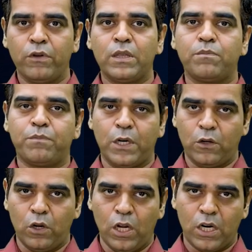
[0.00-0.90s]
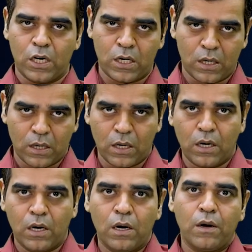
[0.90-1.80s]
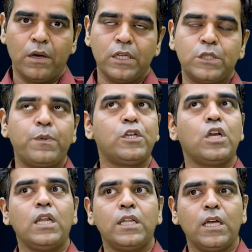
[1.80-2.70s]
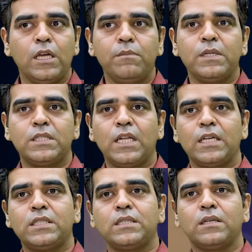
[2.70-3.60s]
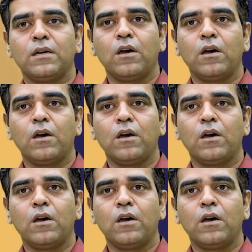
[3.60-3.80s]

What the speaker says: with particular especially in the e-business